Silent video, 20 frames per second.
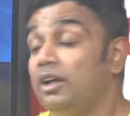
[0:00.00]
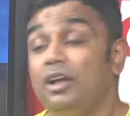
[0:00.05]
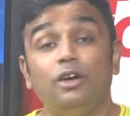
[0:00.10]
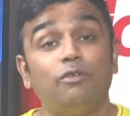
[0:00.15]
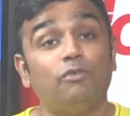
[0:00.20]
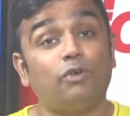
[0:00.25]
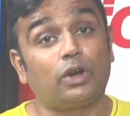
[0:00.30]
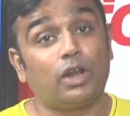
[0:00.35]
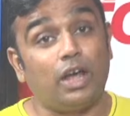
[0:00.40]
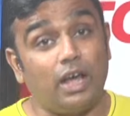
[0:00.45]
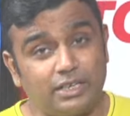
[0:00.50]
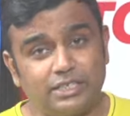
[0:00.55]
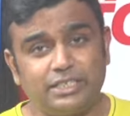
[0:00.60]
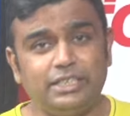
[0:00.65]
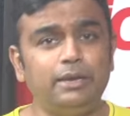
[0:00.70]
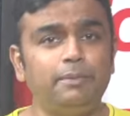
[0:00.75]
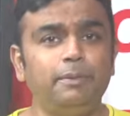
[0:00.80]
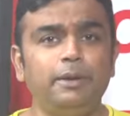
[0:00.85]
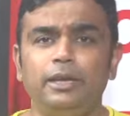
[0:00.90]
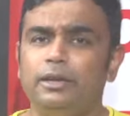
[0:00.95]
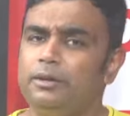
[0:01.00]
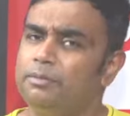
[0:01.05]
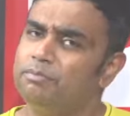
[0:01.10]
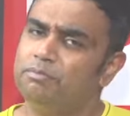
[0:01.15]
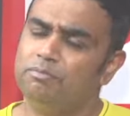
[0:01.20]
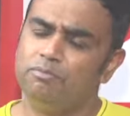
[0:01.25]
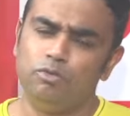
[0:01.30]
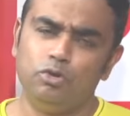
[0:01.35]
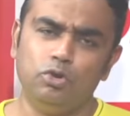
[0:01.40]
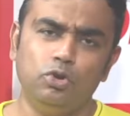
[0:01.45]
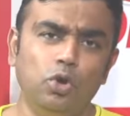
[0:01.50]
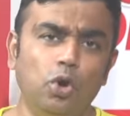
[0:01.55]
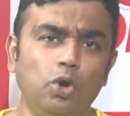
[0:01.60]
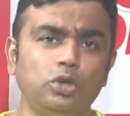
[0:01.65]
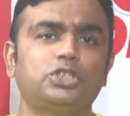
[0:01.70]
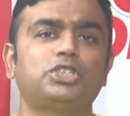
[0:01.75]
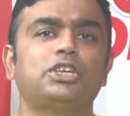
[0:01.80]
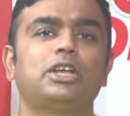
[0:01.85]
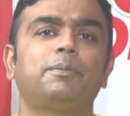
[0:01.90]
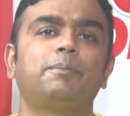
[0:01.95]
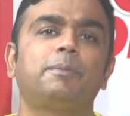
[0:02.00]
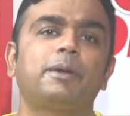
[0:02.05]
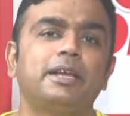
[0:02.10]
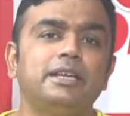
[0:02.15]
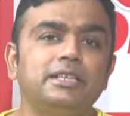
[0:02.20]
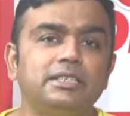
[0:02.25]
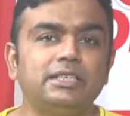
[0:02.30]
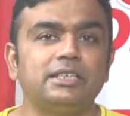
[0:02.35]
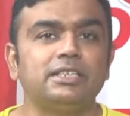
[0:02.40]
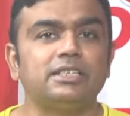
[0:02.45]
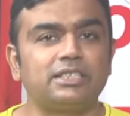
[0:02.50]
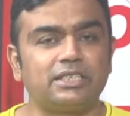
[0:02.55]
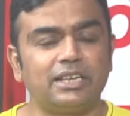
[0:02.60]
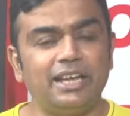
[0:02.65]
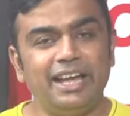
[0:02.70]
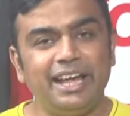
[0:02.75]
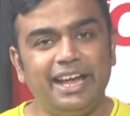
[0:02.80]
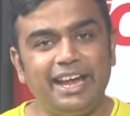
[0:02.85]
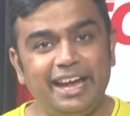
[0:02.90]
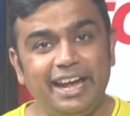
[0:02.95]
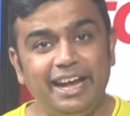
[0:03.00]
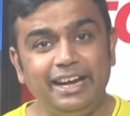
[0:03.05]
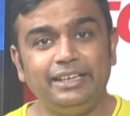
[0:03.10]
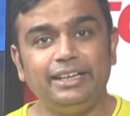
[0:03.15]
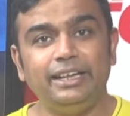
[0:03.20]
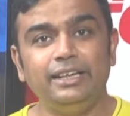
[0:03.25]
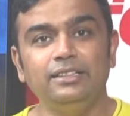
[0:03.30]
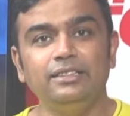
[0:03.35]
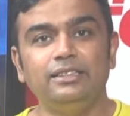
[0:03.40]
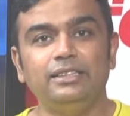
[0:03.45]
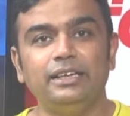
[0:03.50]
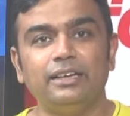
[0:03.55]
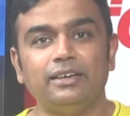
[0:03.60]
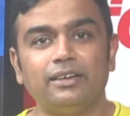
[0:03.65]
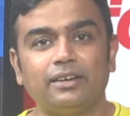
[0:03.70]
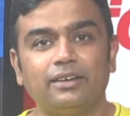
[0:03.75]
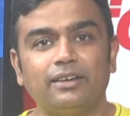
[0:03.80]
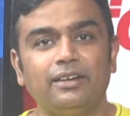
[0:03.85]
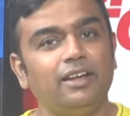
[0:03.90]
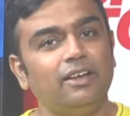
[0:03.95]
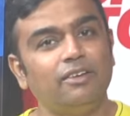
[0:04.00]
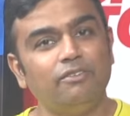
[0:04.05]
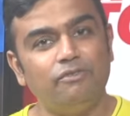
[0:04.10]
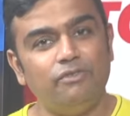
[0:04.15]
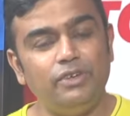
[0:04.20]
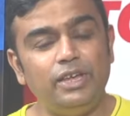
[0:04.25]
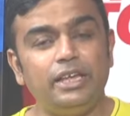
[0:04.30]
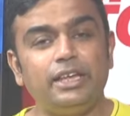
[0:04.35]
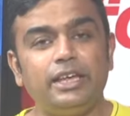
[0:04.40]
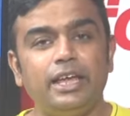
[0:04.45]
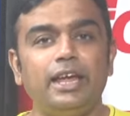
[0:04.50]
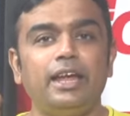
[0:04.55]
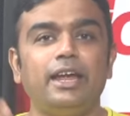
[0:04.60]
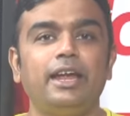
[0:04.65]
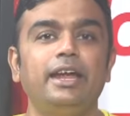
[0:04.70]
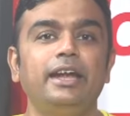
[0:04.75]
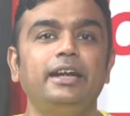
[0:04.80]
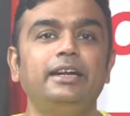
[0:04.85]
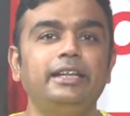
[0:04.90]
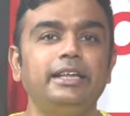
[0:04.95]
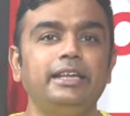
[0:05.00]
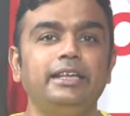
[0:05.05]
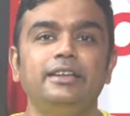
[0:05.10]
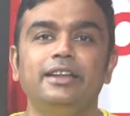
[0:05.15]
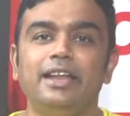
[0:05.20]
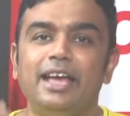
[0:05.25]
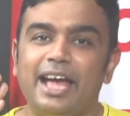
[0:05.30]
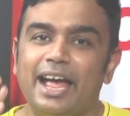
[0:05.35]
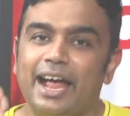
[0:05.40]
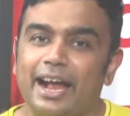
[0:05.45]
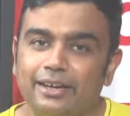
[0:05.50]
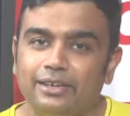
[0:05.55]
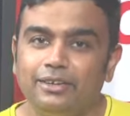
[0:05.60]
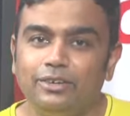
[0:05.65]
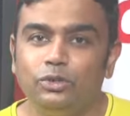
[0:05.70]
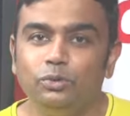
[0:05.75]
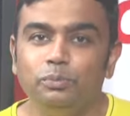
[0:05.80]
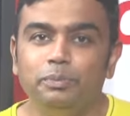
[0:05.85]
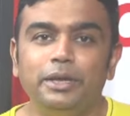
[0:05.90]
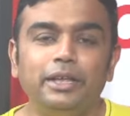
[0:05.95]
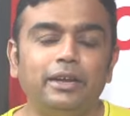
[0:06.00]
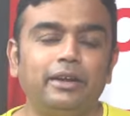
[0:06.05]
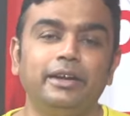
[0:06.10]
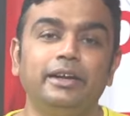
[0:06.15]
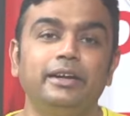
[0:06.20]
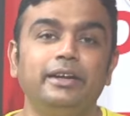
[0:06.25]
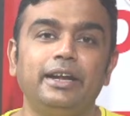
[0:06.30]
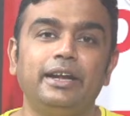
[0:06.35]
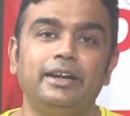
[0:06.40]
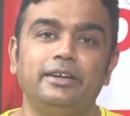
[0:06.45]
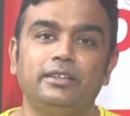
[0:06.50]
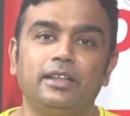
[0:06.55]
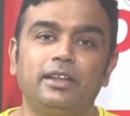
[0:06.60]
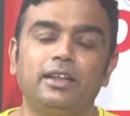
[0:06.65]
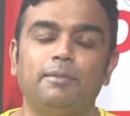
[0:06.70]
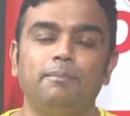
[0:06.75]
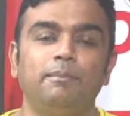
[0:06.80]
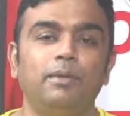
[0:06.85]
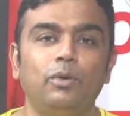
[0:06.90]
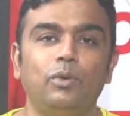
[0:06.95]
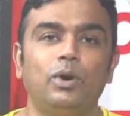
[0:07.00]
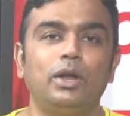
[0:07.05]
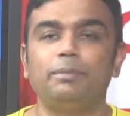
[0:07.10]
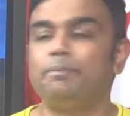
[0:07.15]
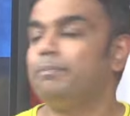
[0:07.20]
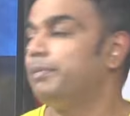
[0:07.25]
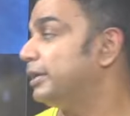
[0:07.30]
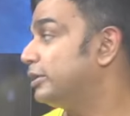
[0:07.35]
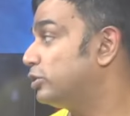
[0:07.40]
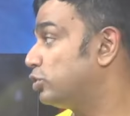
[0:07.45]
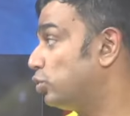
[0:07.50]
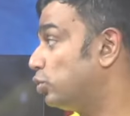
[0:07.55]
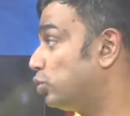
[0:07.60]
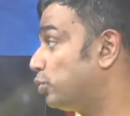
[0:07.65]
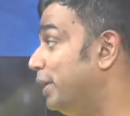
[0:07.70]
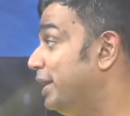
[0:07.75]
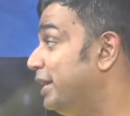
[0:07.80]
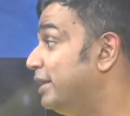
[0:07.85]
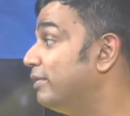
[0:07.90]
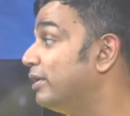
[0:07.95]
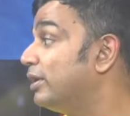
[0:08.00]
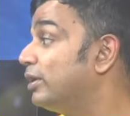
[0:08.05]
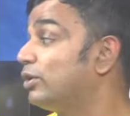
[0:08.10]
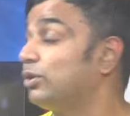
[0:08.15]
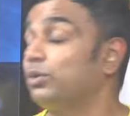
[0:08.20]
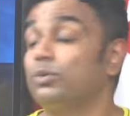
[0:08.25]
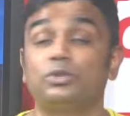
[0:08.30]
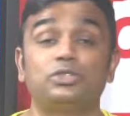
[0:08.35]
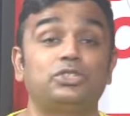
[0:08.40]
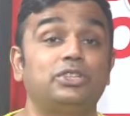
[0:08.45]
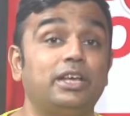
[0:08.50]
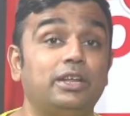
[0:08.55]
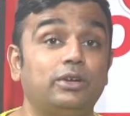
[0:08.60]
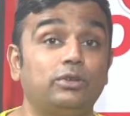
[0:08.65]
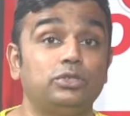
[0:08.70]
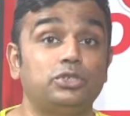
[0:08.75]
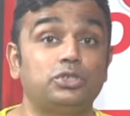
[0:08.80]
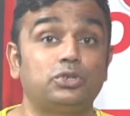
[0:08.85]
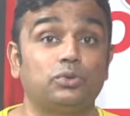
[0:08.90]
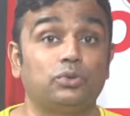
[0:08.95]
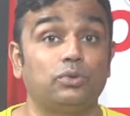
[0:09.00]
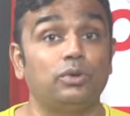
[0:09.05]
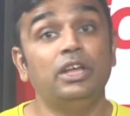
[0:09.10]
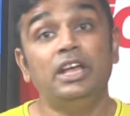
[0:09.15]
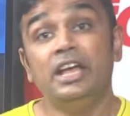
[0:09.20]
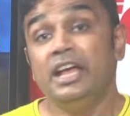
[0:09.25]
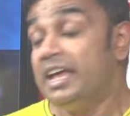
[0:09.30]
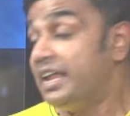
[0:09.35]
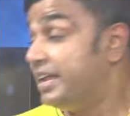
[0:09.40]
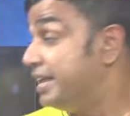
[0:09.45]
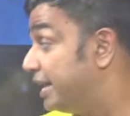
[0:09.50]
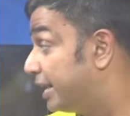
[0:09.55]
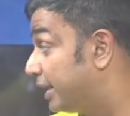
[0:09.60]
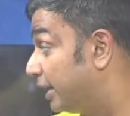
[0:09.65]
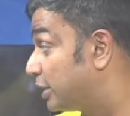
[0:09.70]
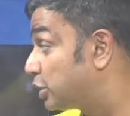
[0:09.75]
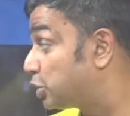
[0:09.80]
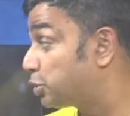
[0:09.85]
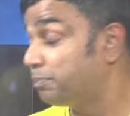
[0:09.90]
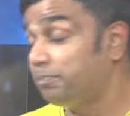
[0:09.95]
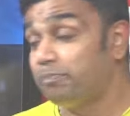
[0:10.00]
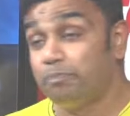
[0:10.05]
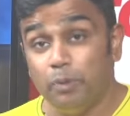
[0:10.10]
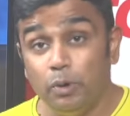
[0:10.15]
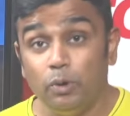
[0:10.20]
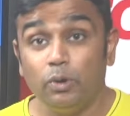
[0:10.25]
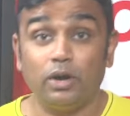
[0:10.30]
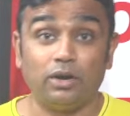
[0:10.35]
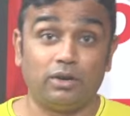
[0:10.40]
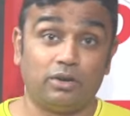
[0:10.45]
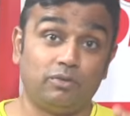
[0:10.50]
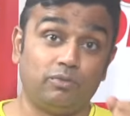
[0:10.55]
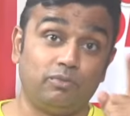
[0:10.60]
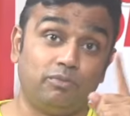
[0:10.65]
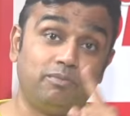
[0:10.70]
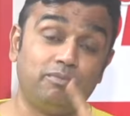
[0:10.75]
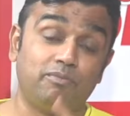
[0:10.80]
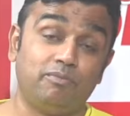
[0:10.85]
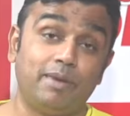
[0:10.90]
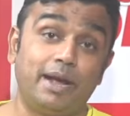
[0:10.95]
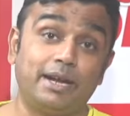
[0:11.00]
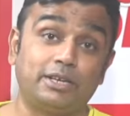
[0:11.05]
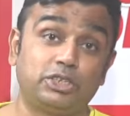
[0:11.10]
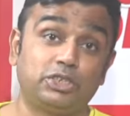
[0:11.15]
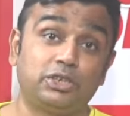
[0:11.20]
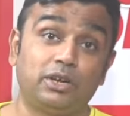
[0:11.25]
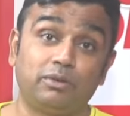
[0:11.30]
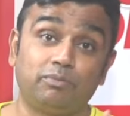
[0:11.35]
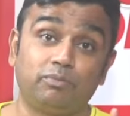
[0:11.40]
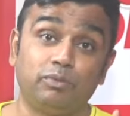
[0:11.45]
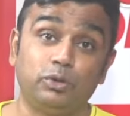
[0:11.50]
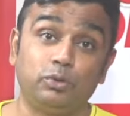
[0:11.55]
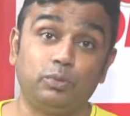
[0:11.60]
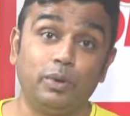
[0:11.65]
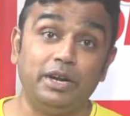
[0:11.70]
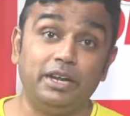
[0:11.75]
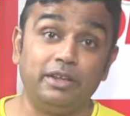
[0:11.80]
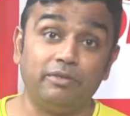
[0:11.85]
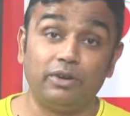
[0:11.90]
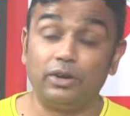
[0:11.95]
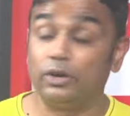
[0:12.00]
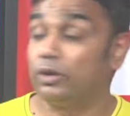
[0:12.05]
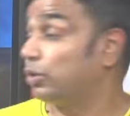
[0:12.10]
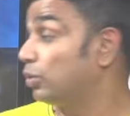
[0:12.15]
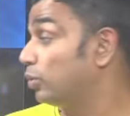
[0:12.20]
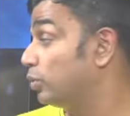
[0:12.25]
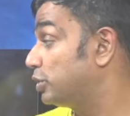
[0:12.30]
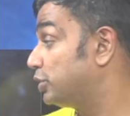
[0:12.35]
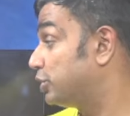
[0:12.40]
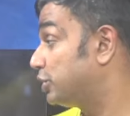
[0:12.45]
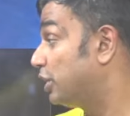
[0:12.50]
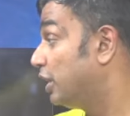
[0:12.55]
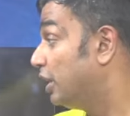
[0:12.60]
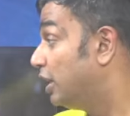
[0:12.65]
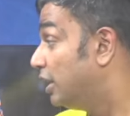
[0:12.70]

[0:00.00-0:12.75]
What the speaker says: For RCB, no surprises. 18th year, VK18 had to be retained, the number one pick. So 21 crores there also. Nicholas Puran matched up with 21 crores.